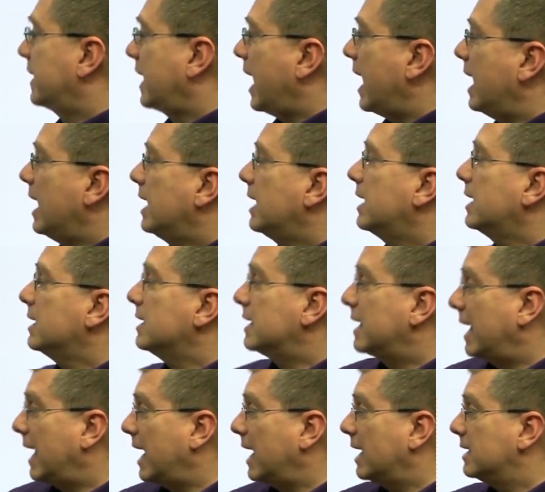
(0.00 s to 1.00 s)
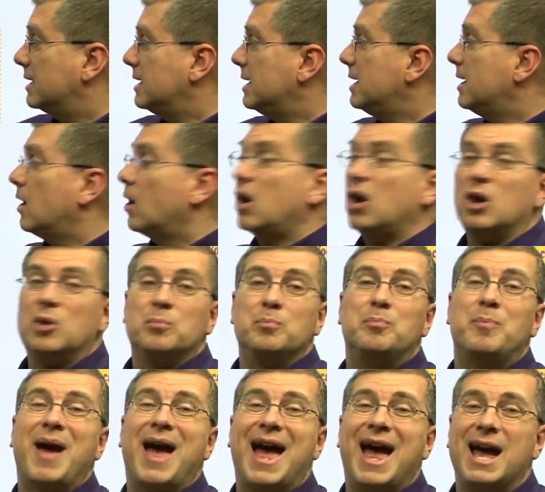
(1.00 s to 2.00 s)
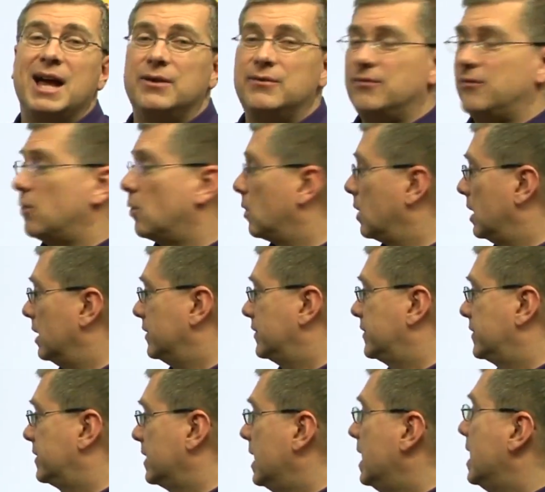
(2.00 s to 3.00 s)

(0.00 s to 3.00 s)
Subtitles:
cake, and candy are bad for us.